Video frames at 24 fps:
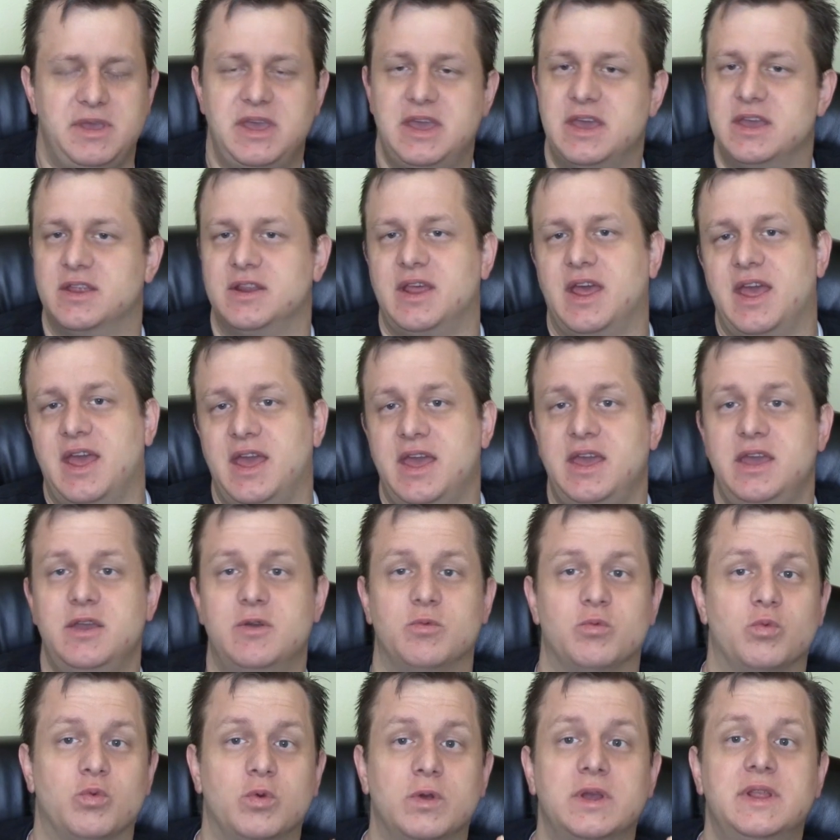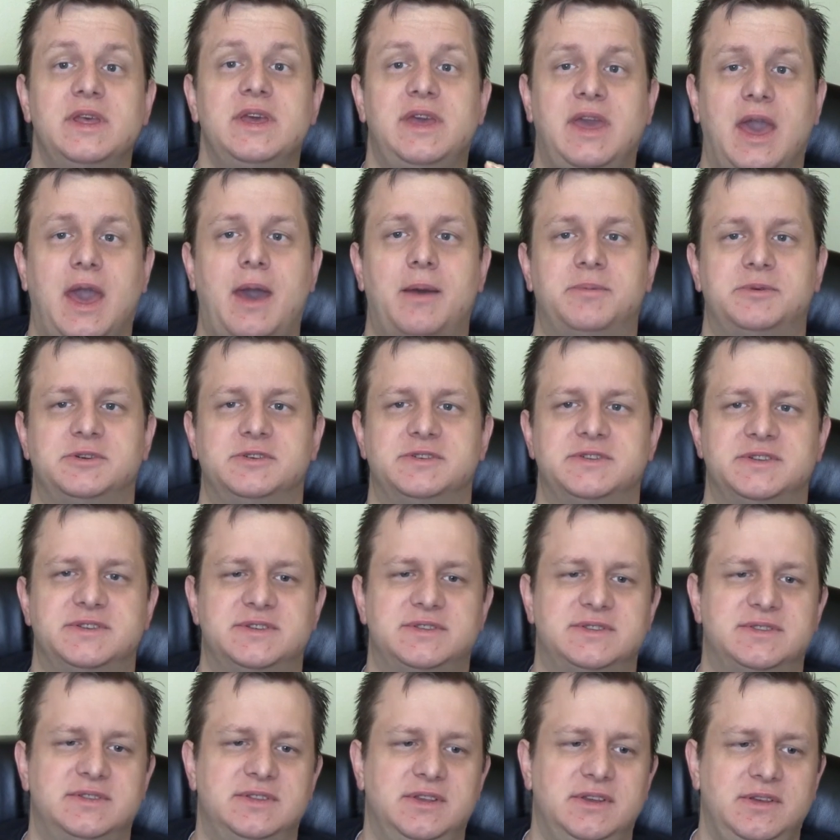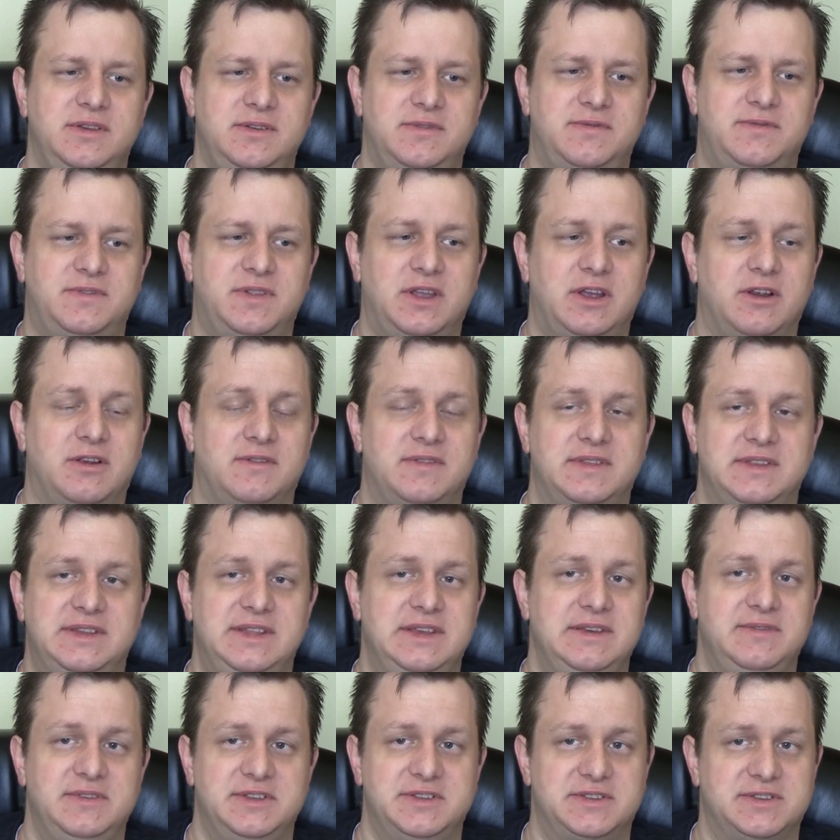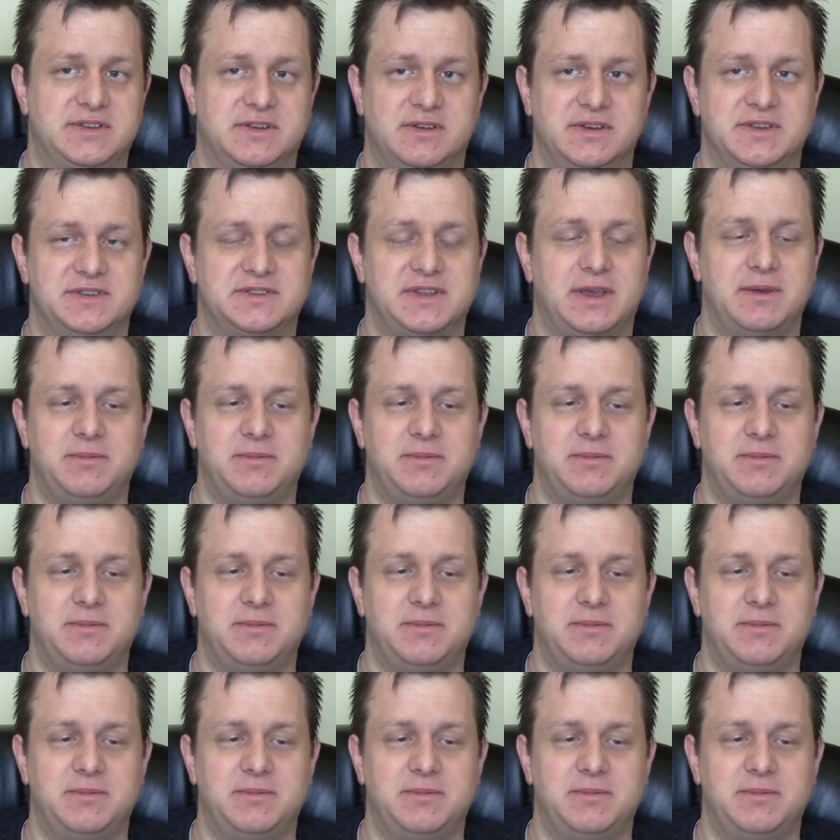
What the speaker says: it really captures the flair of the TV series.